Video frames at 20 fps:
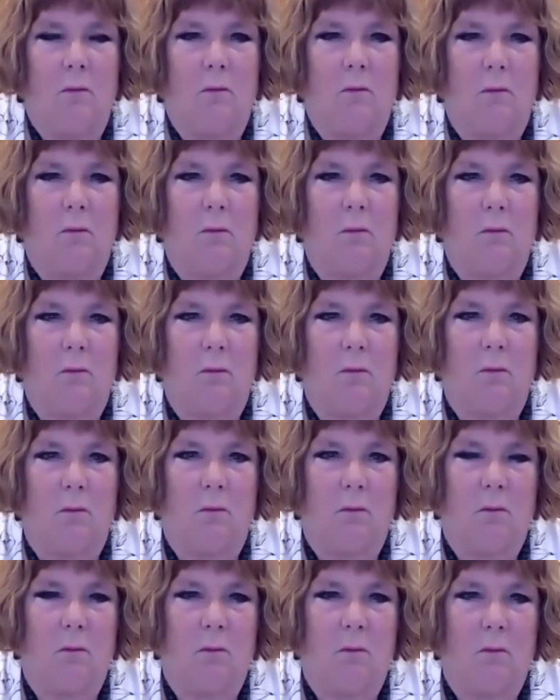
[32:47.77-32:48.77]

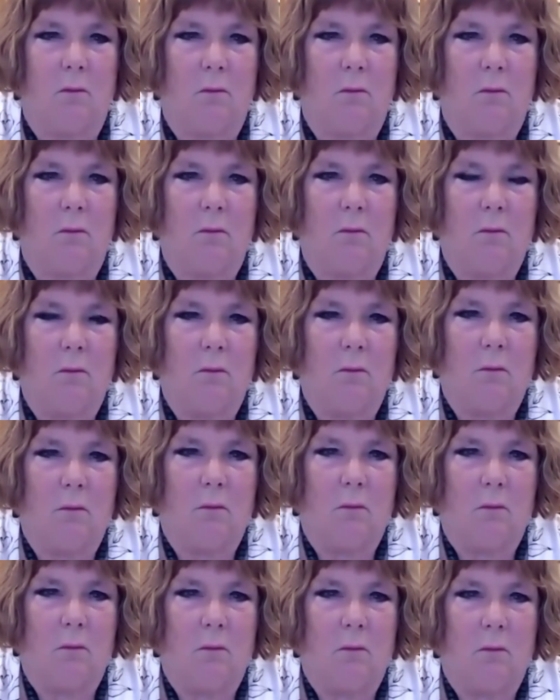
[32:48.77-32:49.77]

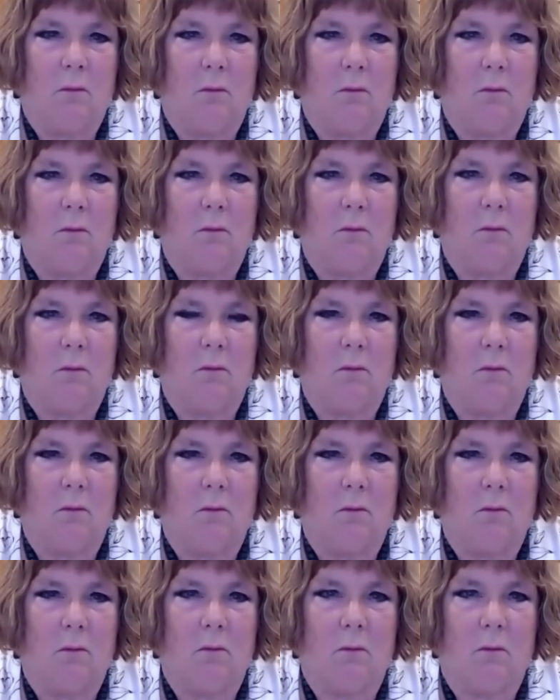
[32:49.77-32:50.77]

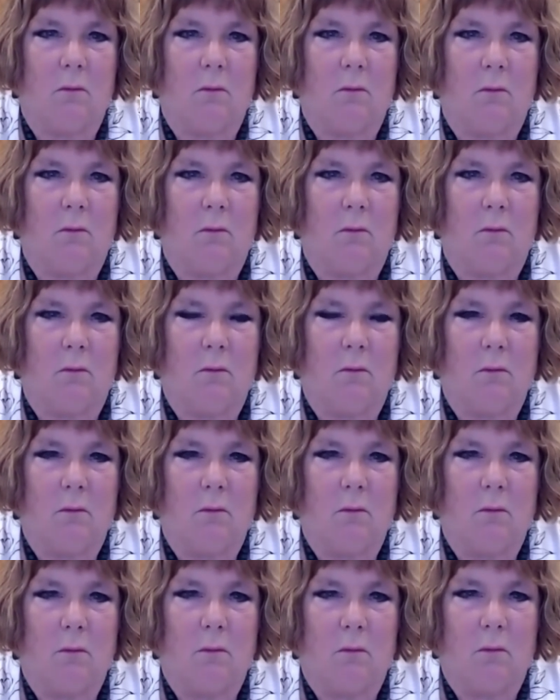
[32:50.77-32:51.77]

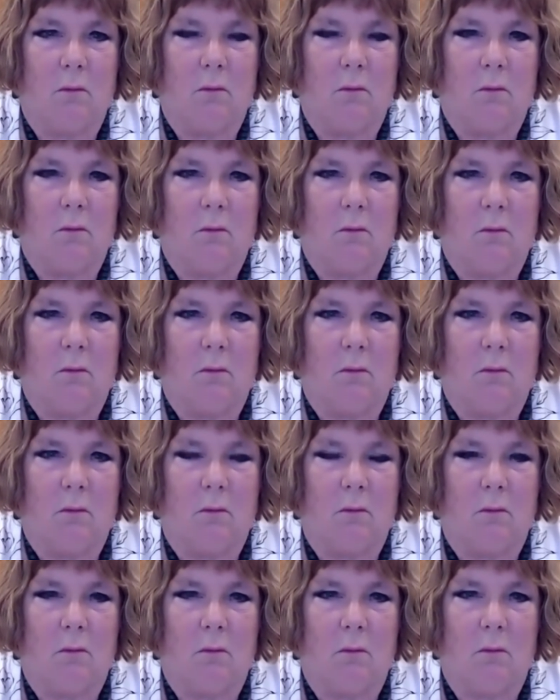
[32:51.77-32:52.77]

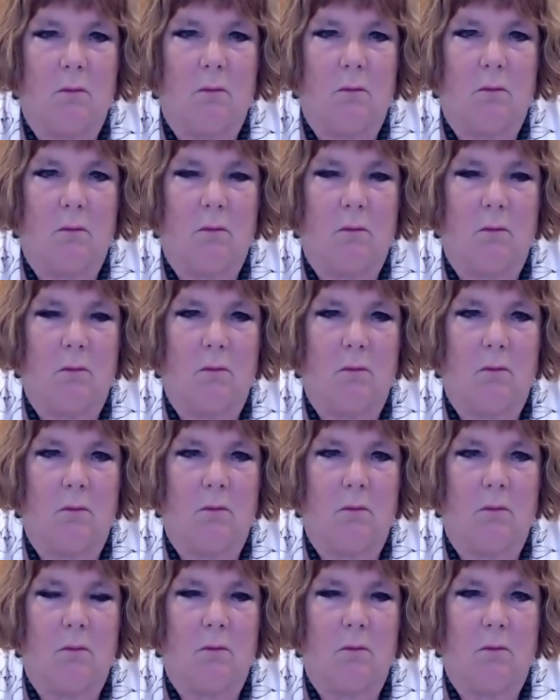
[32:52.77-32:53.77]

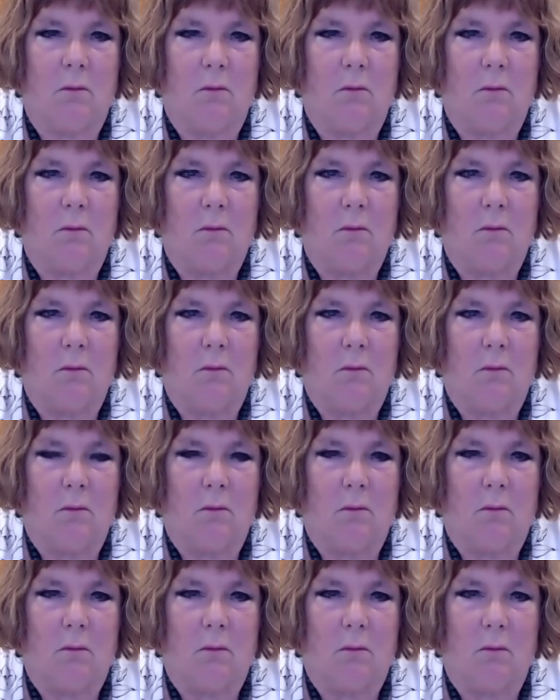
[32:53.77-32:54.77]

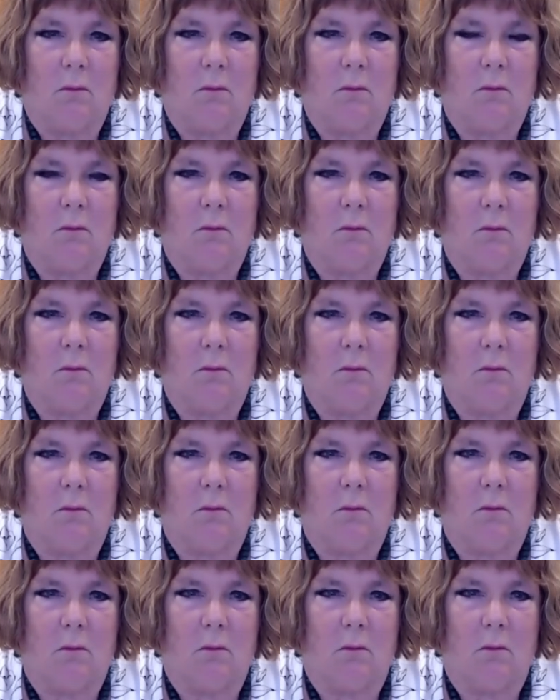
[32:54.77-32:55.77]
This person isn't speaking.